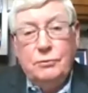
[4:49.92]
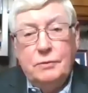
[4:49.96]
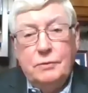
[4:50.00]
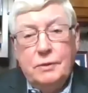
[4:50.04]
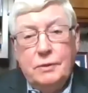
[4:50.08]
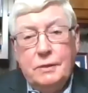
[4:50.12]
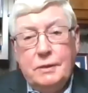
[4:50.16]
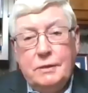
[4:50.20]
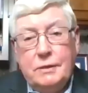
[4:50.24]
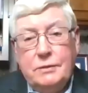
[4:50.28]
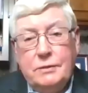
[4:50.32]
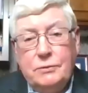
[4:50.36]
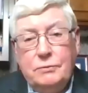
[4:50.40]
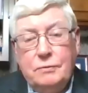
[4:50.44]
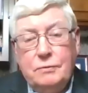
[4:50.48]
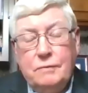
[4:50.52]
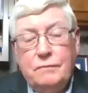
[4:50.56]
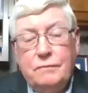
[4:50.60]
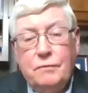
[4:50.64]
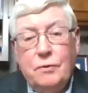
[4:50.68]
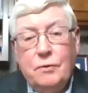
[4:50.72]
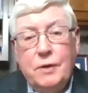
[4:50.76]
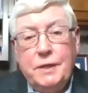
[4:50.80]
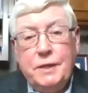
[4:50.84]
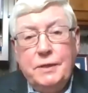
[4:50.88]

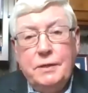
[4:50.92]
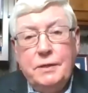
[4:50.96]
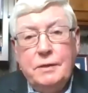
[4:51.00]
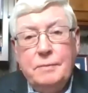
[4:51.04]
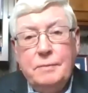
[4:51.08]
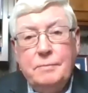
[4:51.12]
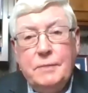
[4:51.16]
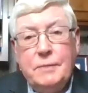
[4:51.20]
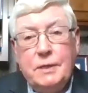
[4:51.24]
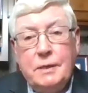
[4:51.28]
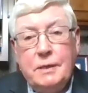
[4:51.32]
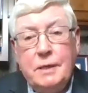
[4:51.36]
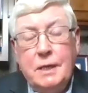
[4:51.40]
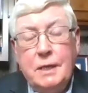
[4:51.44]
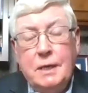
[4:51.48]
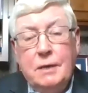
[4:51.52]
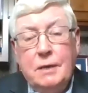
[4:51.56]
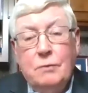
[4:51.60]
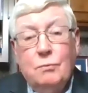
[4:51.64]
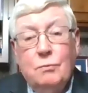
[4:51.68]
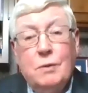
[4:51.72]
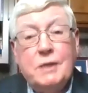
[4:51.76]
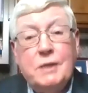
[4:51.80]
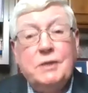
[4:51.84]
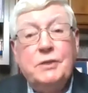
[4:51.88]
avoid them and
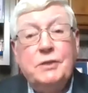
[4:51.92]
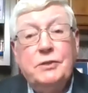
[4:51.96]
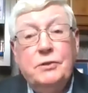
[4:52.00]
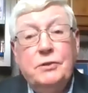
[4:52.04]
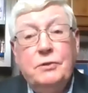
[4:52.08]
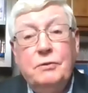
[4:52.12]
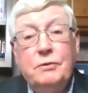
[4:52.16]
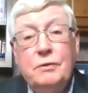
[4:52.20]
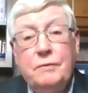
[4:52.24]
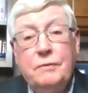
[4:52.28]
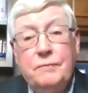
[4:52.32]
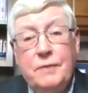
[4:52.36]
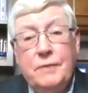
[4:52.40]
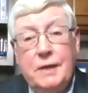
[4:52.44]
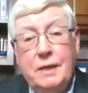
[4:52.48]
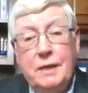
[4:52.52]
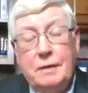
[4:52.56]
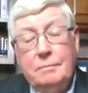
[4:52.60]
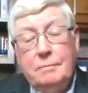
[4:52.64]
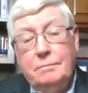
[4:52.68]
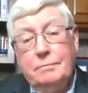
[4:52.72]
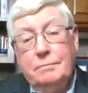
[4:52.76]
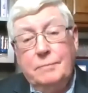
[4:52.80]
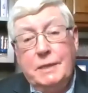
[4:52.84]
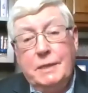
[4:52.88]
what to do if
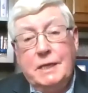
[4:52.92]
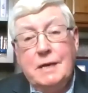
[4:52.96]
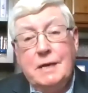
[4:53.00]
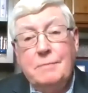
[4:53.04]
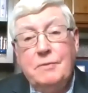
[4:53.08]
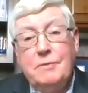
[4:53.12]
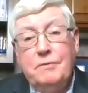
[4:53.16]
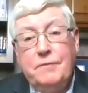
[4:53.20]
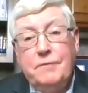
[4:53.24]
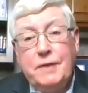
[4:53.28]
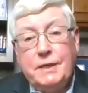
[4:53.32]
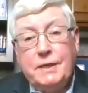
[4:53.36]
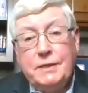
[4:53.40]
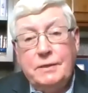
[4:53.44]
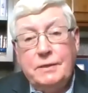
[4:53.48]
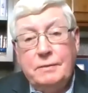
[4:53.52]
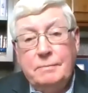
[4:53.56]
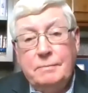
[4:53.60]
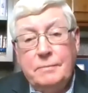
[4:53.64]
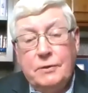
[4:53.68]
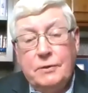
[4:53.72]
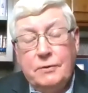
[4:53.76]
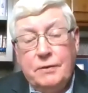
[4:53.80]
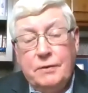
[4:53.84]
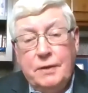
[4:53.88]
they become a
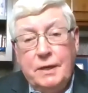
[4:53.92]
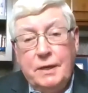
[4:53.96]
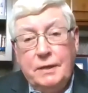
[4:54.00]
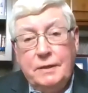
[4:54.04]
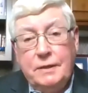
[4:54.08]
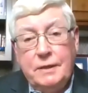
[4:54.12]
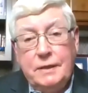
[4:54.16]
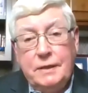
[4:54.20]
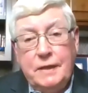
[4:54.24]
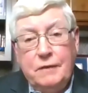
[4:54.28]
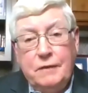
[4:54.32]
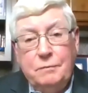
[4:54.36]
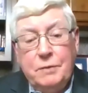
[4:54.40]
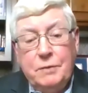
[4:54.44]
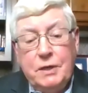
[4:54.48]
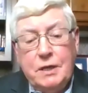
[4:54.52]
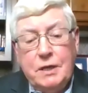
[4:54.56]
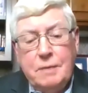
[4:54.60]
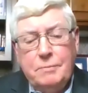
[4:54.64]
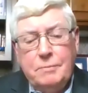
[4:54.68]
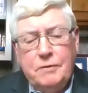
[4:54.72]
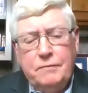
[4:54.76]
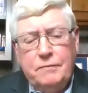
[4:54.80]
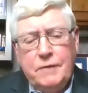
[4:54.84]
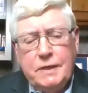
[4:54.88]
victim or think that they've
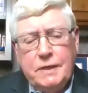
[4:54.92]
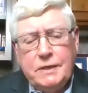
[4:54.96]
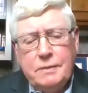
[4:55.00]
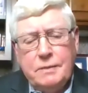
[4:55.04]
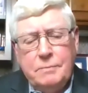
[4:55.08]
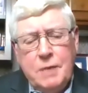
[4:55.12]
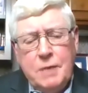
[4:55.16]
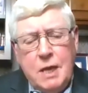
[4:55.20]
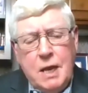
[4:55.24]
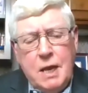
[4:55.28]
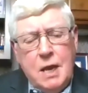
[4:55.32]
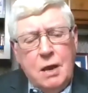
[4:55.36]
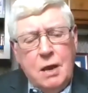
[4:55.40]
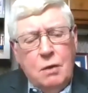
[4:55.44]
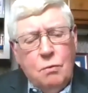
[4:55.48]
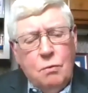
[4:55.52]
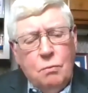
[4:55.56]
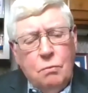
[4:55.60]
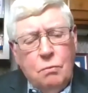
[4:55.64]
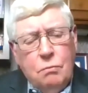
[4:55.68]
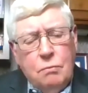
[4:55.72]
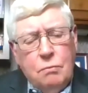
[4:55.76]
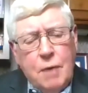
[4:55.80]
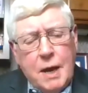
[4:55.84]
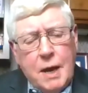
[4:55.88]
become a victim.
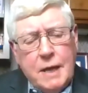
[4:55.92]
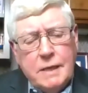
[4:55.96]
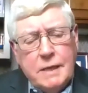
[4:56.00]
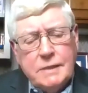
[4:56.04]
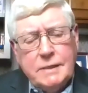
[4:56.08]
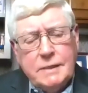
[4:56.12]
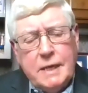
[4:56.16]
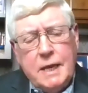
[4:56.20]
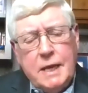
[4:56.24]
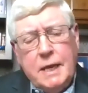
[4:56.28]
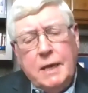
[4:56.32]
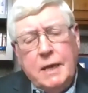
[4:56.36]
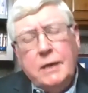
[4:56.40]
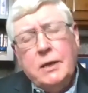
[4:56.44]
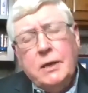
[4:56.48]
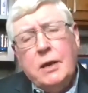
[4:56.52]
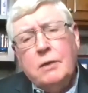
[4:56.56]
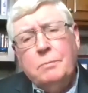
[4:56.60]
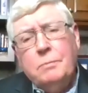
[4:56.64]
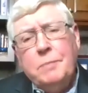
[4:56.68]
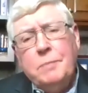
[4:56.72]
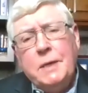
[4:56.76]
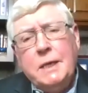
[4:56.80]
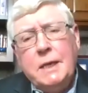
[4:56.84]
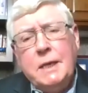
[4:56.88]
Why is
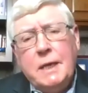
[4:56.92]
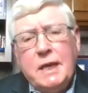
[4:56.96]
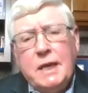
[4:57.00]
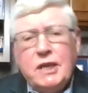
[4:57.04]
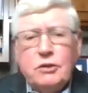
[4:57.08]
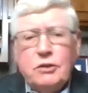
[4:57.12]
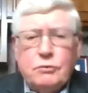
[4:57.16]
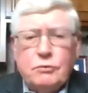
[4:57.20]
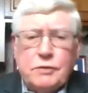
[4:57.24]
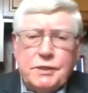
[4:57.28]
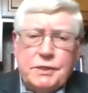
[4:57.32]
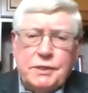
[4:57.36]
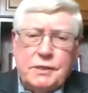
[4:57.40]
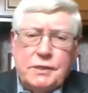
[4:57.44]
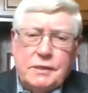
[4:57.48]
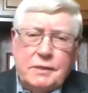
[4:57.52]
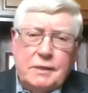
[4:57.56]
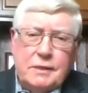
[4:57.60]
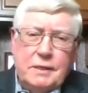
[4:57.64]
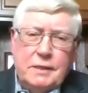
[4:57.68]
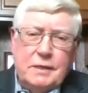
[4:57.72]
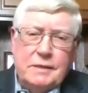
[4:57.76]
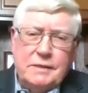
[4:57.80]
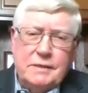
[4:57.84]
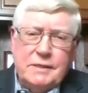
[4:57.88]
AARP interested
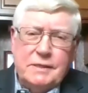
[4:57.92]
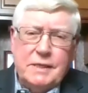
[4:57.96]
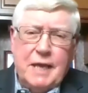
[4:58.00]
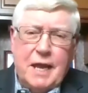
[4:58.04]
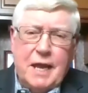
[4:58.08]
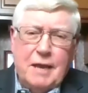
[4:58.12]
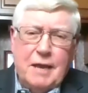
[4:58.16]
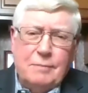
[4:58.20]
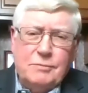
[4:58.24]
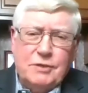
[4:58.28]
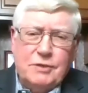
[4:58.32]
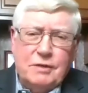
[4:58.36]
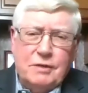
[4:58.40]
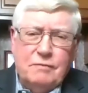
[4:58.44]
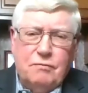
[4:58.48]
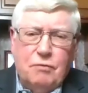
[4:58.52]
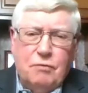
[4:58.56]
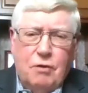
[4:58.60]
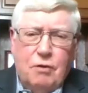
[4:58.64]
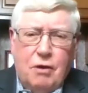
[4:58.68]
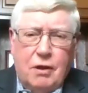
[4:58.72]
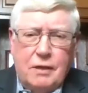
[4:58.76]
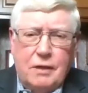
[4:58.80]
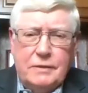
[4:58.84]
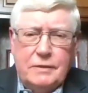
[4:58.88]
in scams and
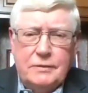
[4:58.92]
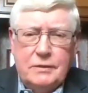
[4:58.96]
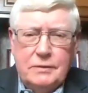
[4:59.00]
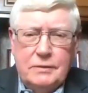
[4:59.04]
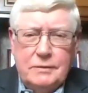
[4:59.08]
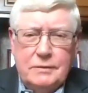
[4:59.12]
frauds?